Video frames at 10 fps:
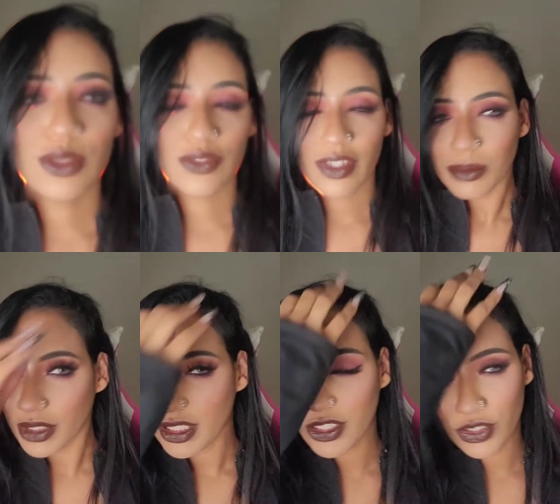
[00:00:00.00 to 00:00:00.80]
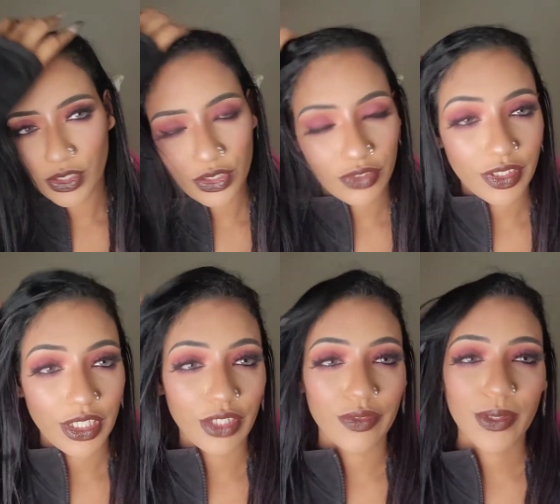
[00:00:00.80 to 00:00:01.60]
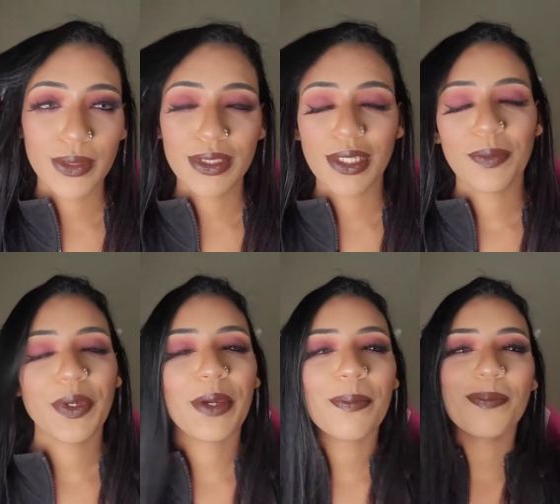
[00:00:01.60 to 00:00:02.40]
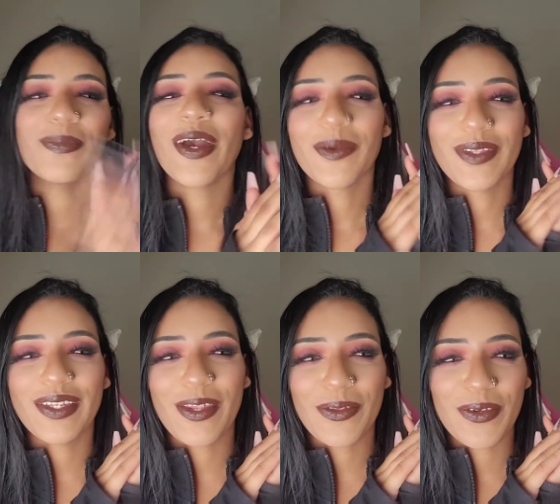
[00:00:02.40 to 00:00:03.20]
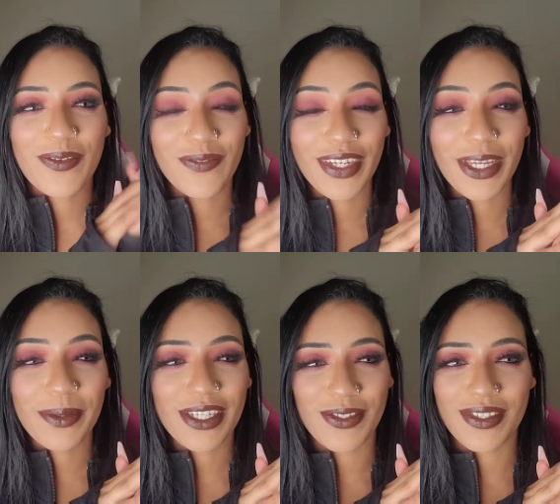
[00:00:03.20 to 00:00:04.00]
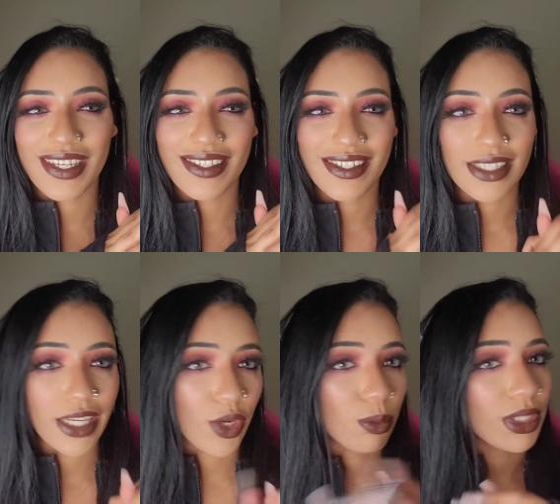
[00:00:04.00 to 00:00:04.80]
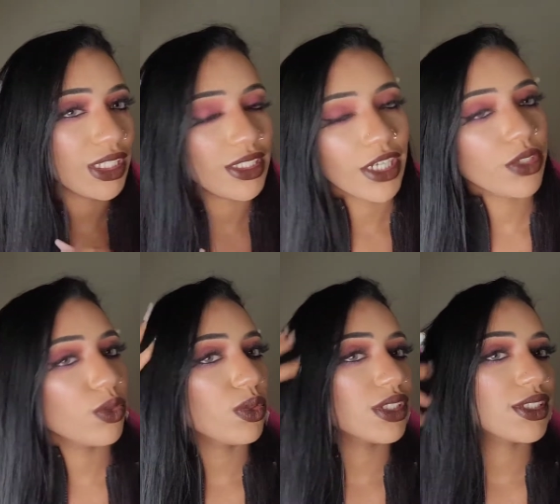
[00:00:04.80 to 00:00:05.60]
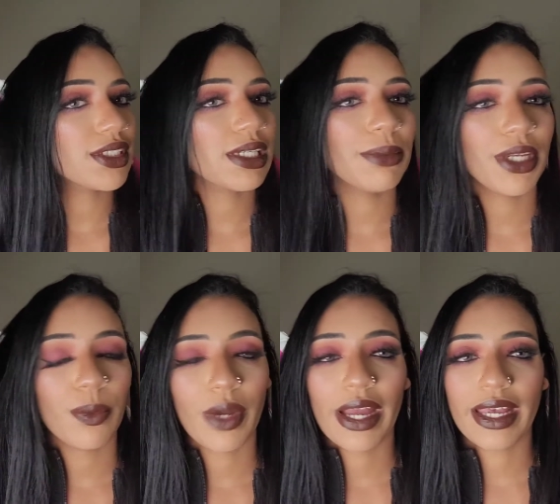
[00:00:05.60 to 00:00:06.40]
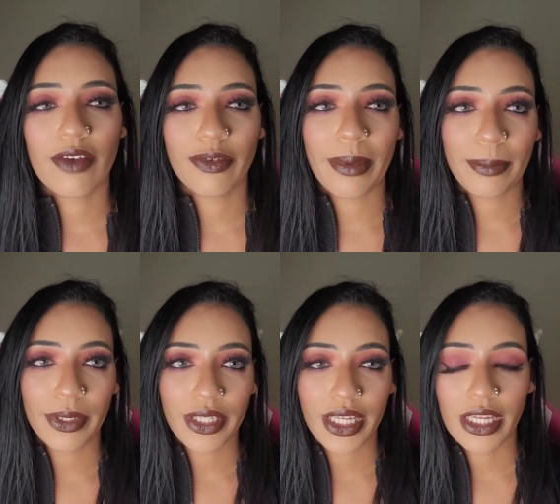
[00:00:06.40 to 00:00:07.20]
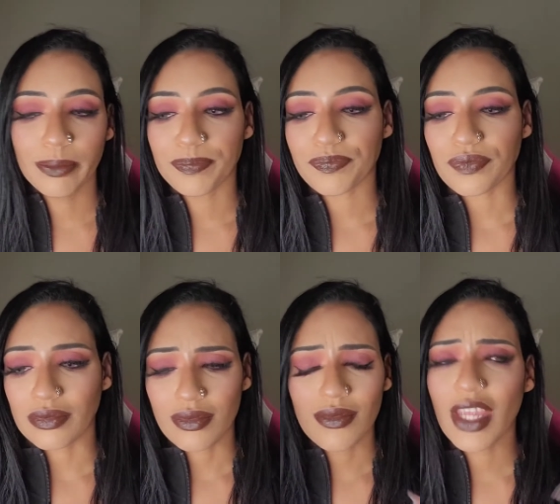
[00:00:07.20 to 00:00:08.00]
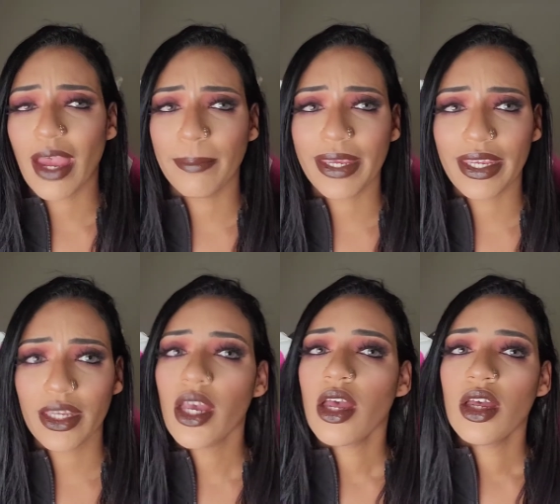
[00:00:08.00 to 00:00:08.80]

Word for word: Rose family, it's your girl Serenity Rose and we are back with another video and as you guys can tell by the title, this is going to be a what I got for my birthday. I may